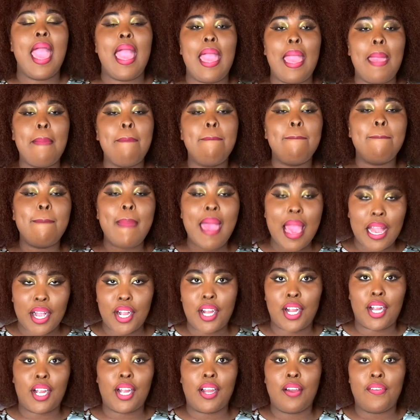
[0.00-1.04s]
a
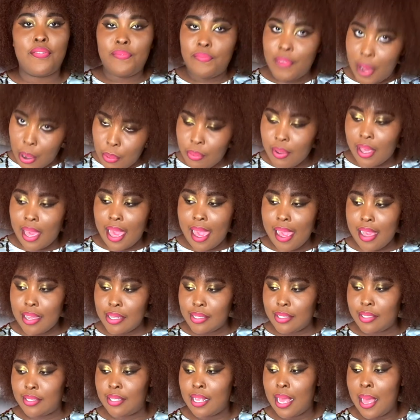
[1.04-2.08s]
mega phone
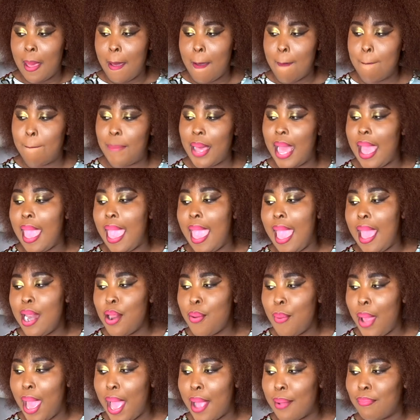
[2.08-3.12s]
case. But
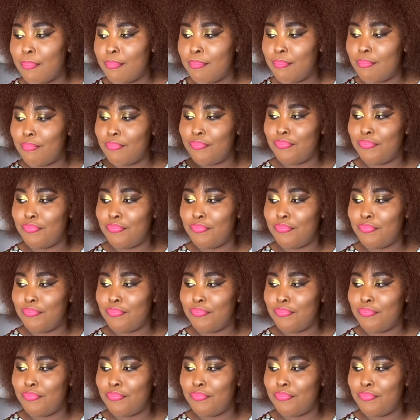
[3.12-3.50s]
anyway,